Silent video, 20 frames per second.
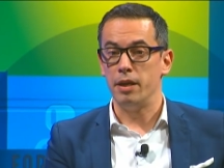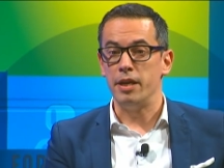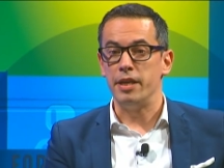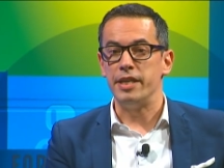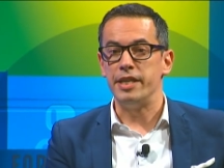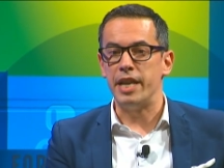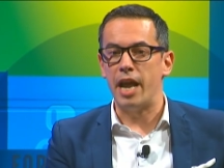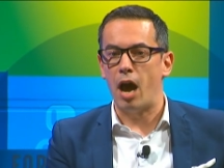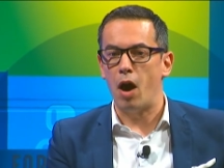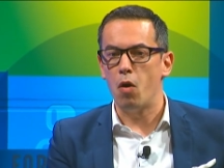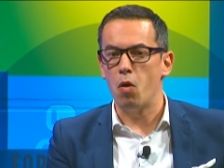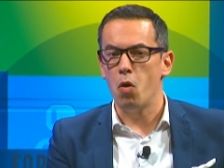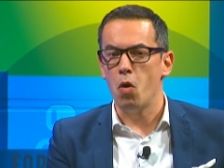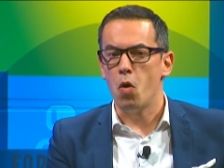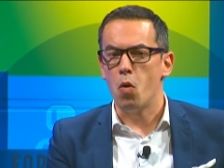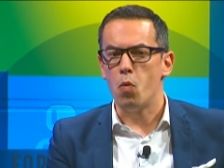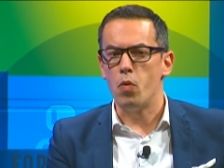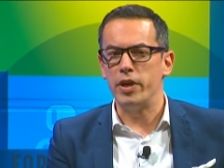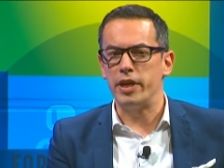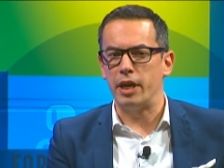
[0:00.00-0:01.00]
Now
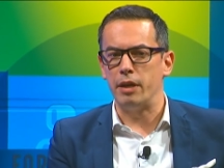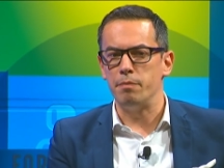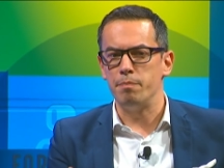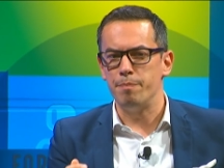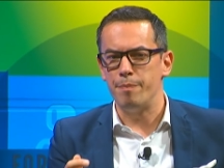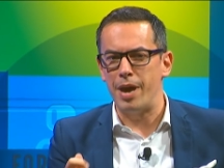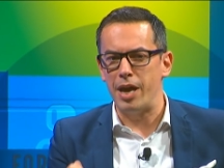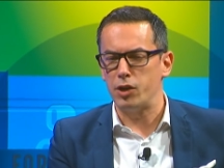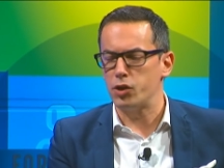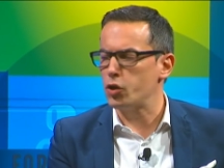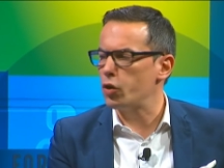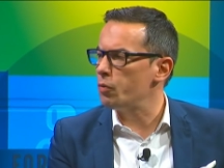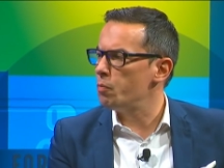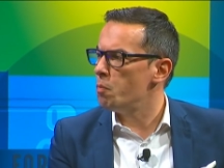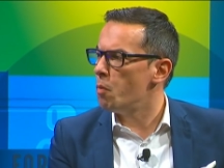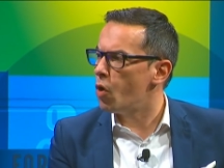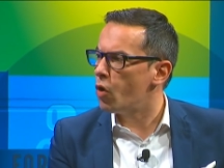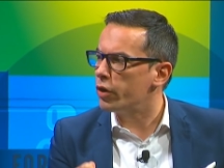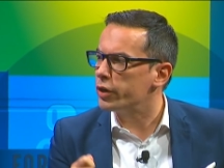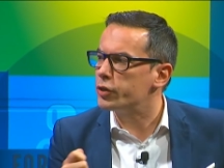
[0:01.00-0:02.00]
we can measure
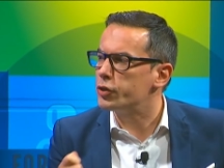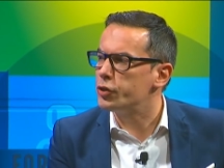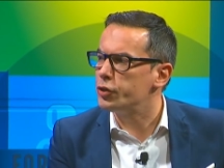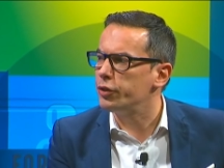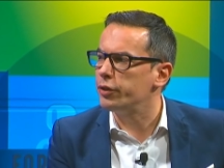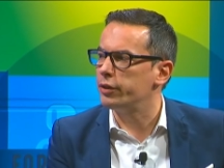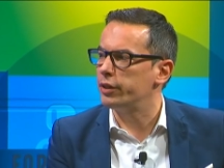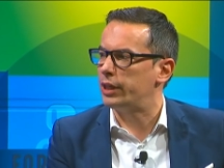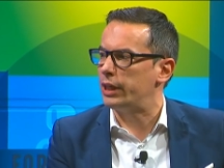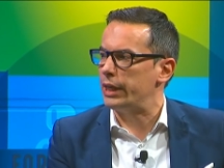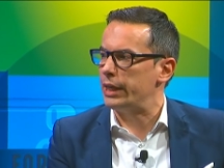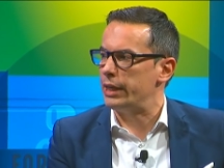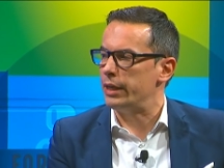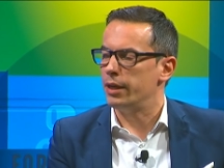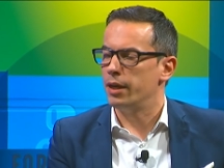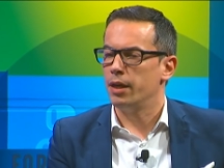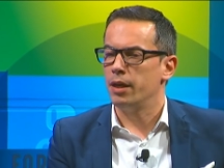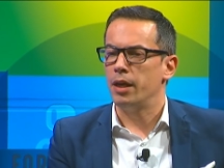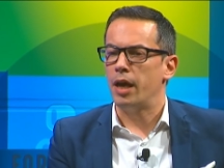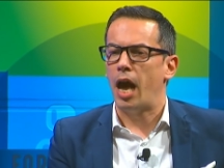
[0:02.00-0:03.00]
more accurately
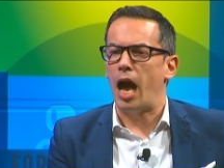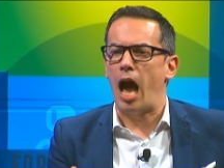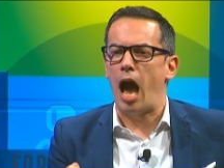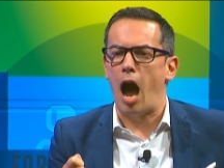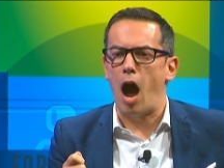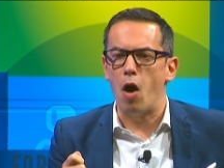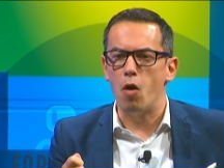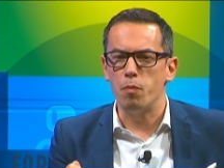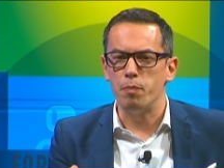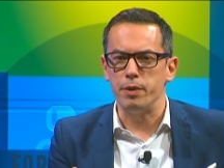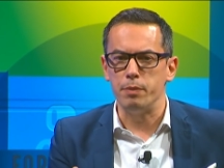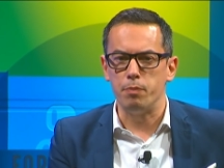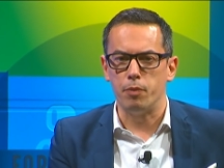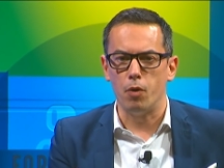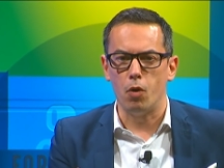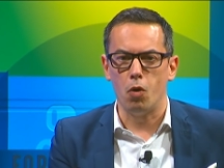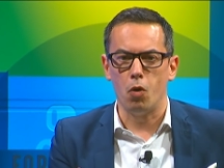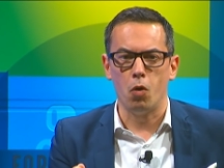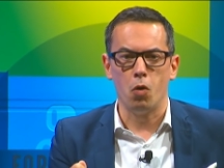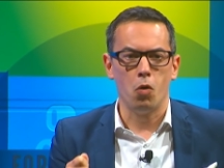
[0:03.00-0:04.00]
how
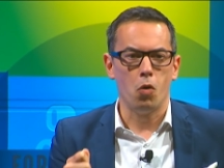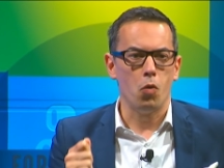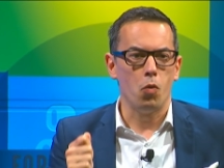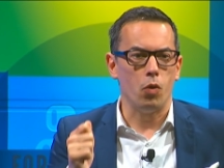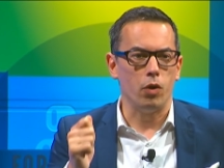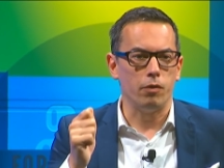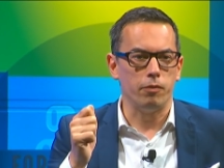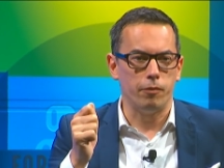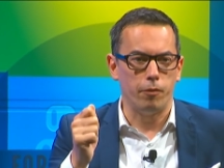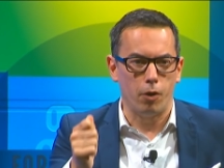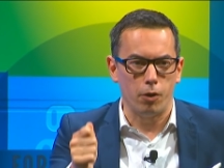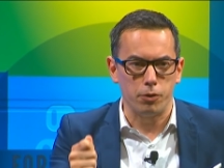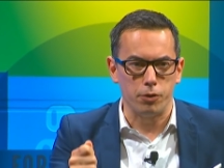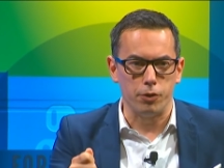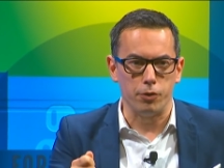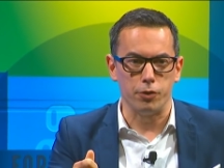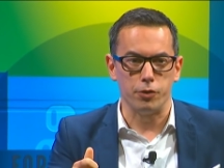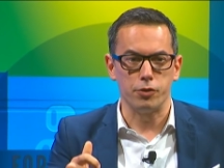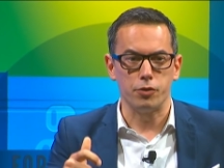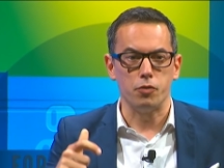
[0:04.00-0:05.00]
people will
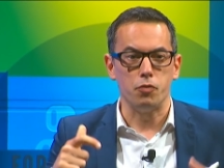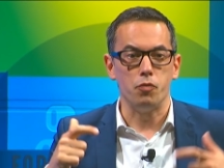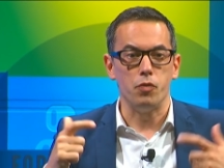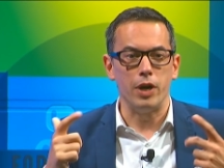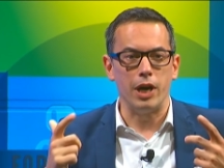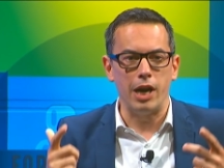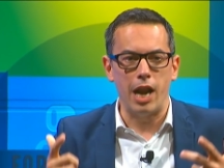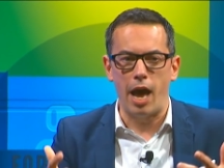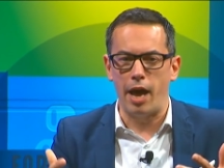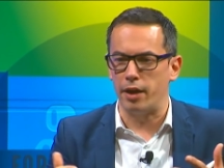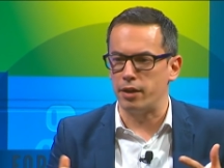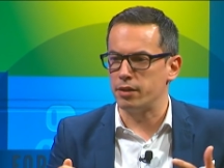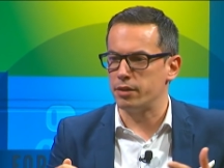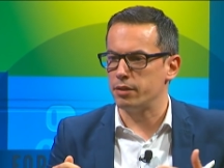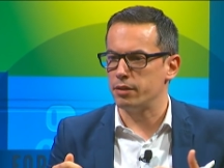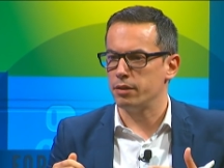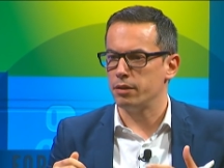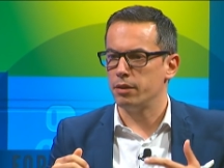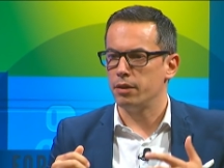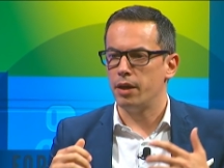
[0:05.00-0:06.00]
focus, relax,
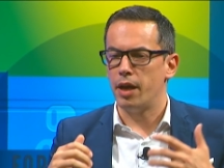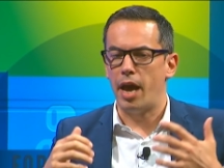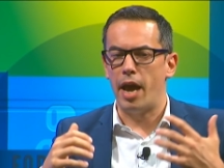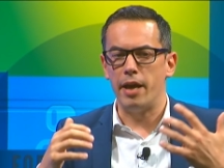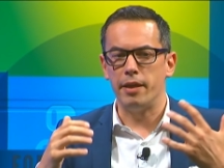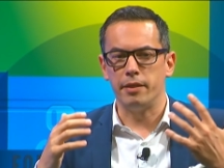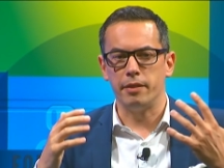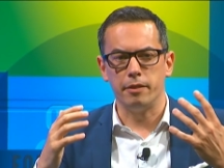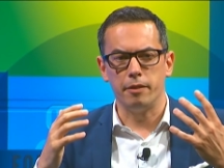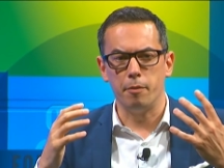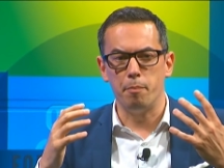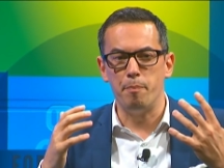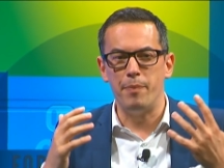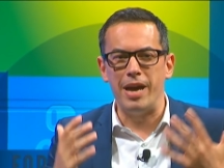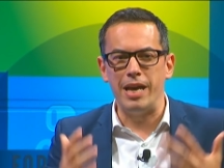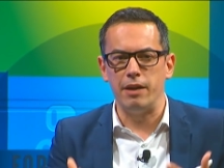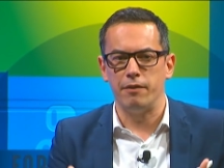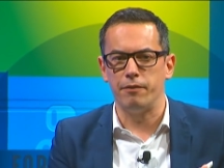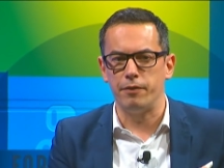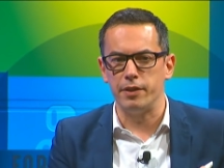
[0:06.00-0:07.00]
and the
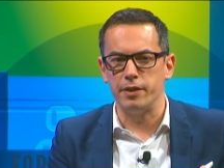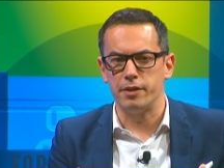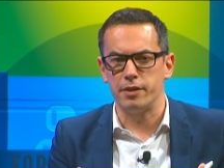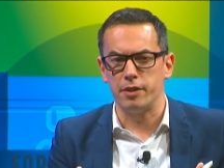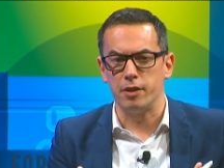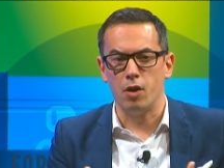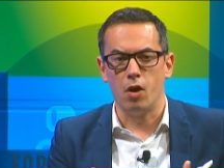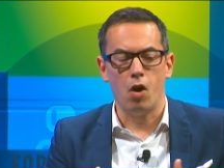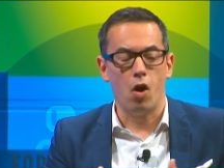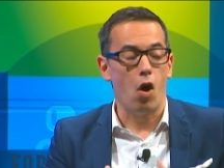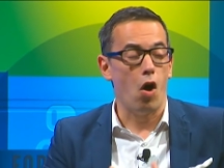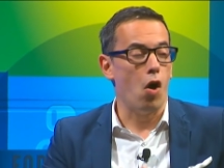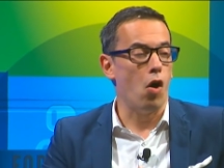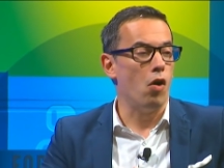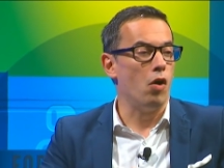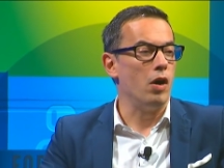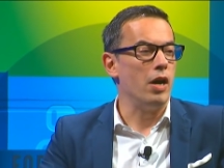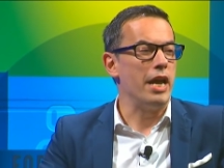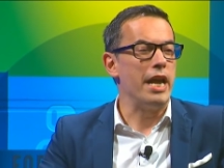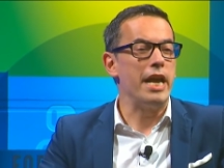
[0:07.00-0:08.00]
benefits are
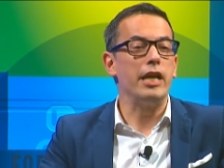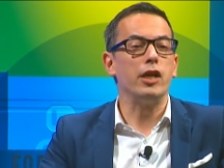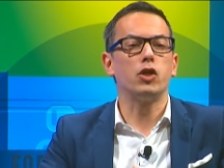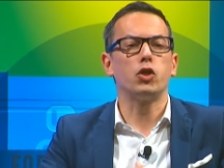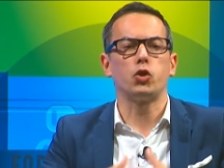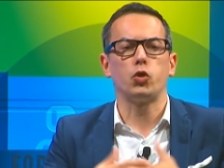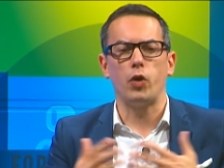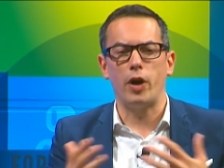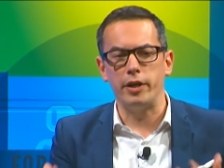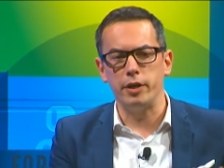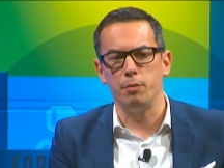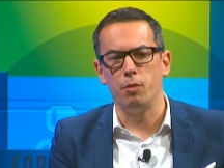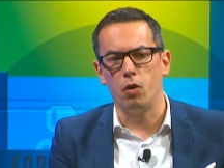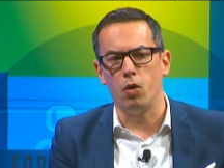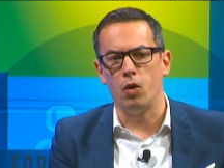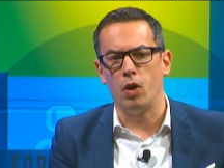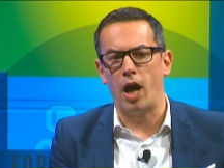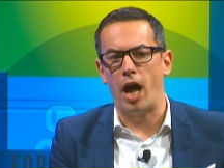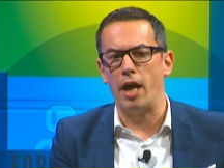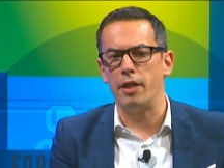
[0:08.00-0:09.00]

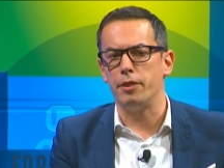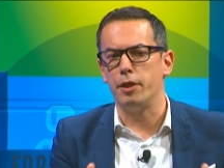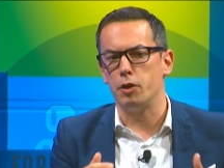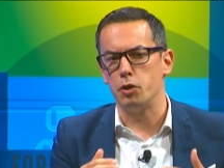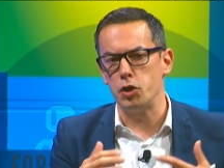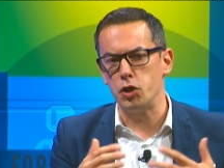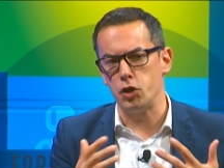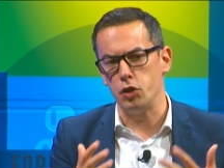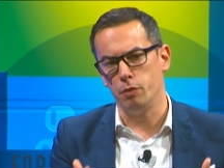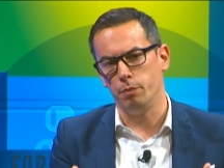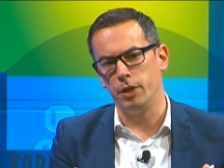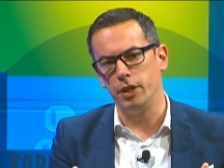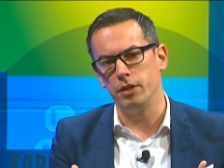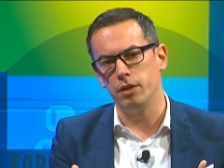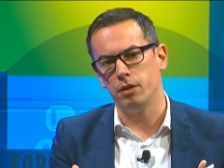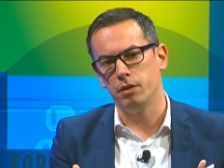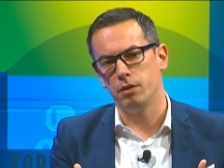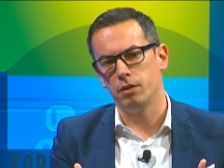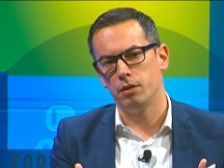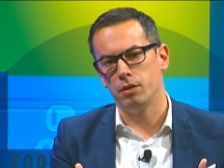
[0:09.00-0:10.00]
incredible at the human,
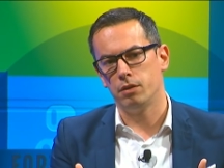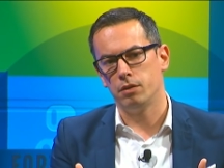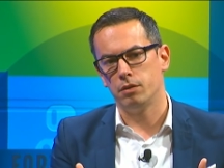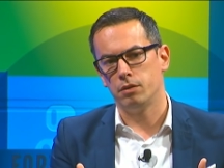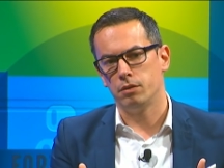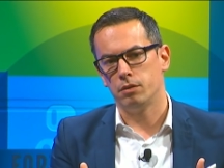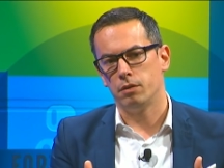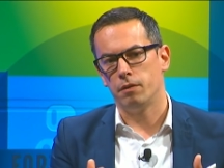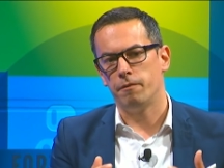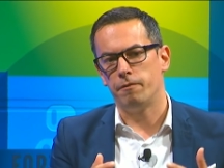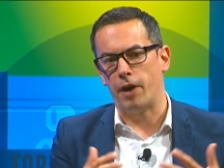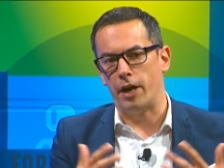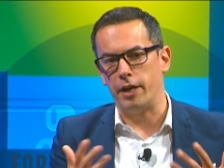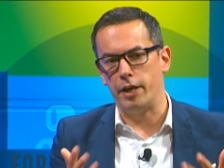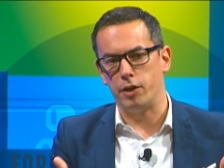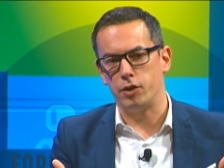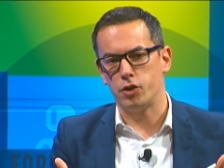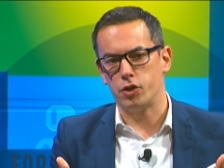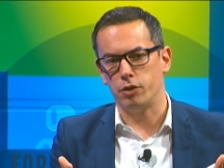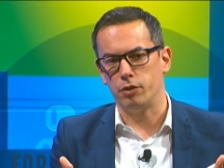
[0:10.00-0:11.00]

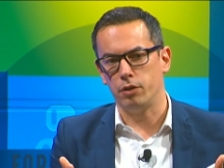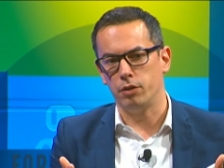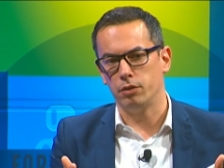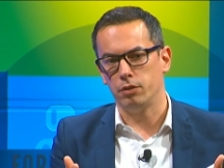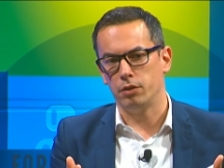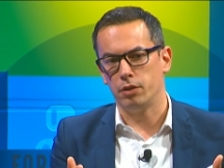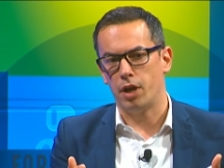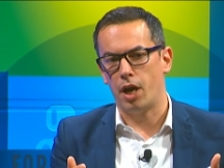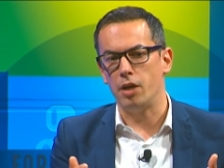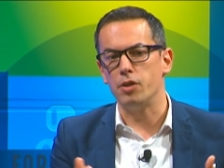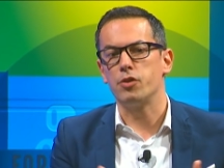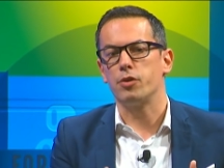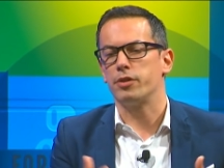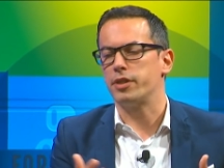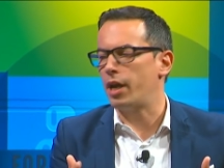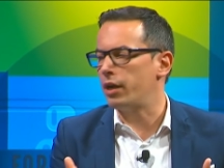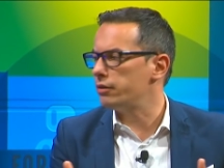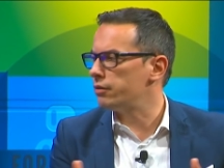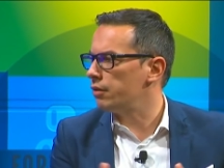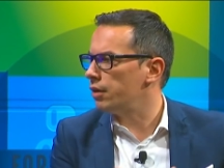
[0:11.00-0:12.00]
financial, and
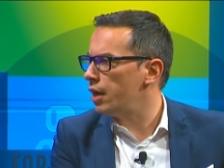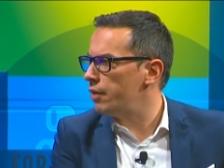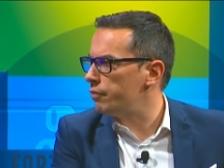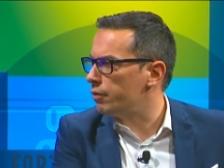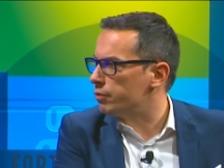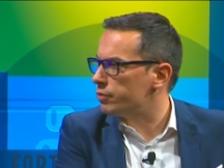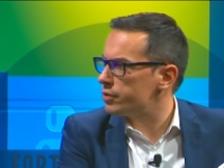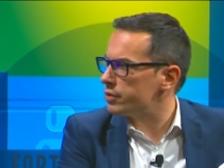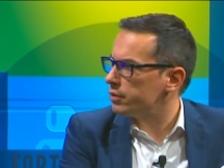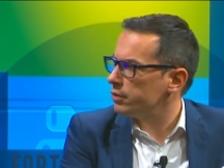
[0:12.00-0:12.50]
societal levels.